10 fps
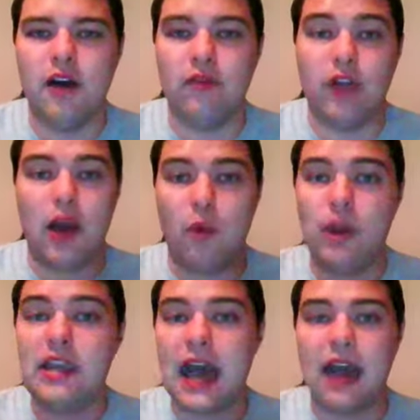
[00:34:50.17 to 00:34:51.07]
of like,
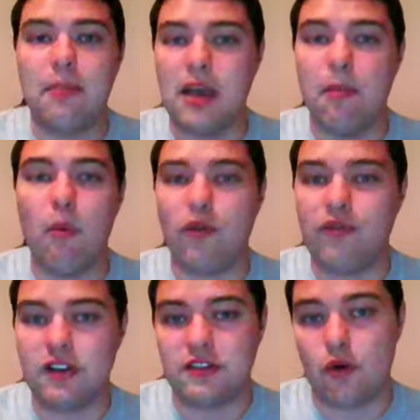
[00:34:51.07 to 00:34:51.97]
we got to be a more
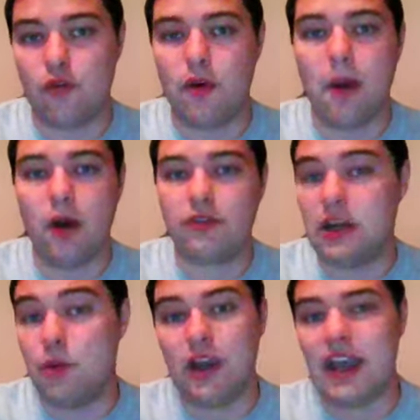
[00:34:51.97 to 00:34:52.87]
physical football
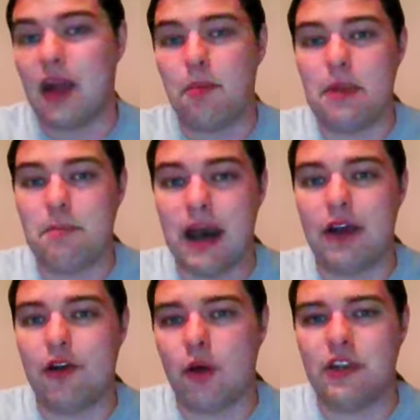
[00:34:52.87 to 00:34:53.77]
team. We got to be
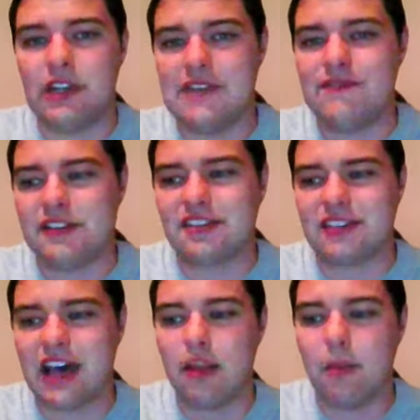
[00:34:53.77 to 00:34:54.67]
better on the
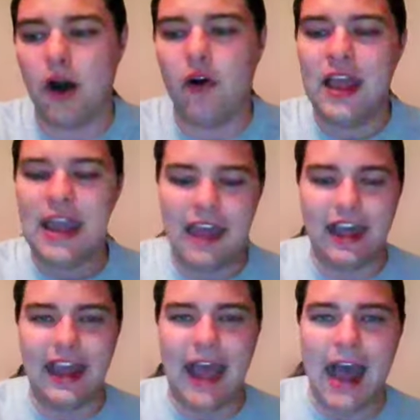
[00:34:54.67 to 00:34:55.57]
defensive side of the ball.
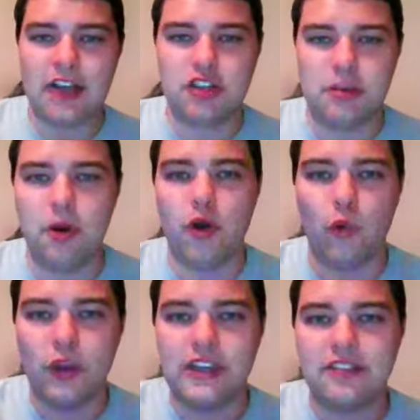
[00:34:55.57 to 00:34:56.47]
And they actually put
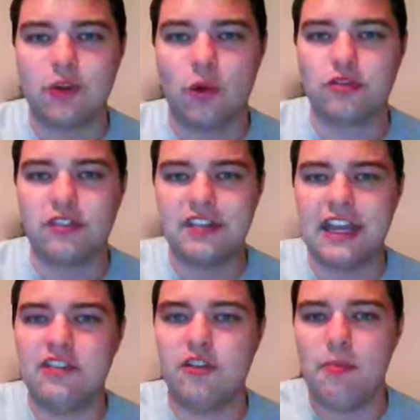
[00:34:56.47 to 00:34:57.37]
resources
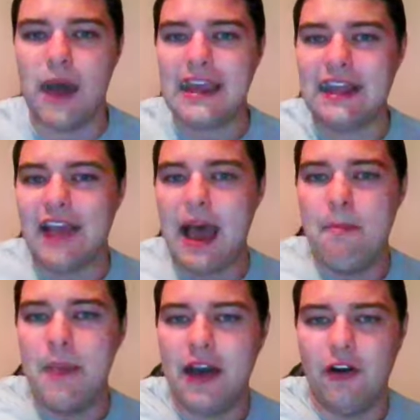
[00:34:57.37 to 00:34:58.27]
into making
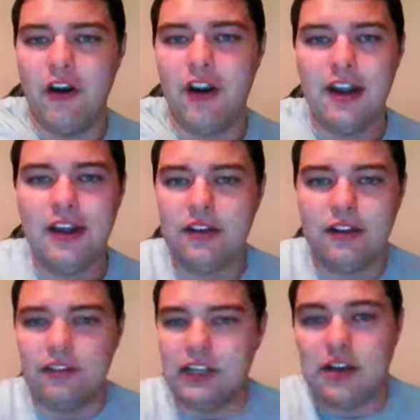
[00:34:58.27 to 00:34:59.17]
that better.
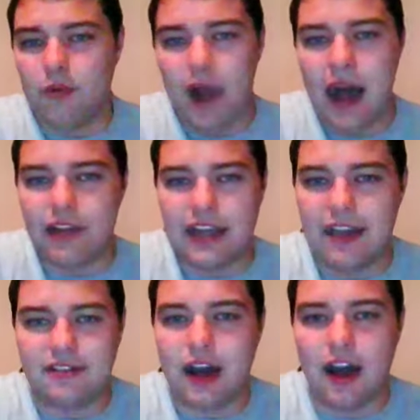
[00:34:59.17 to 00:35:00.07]
Lincoln Riley
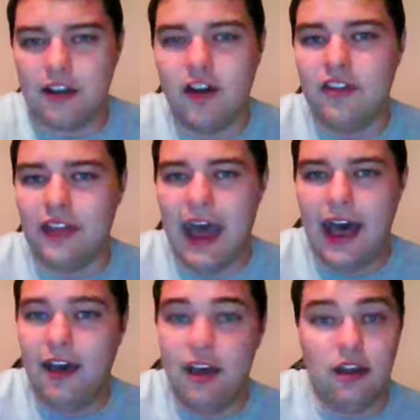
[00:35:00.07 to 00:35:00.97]
has not done
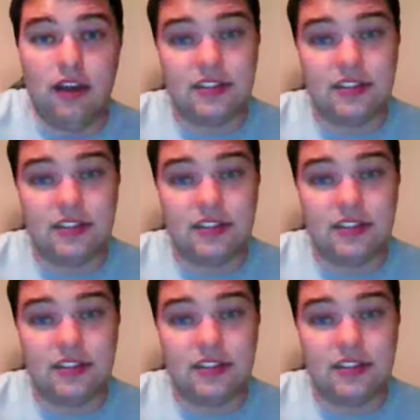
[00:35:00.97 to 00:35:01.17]
that. And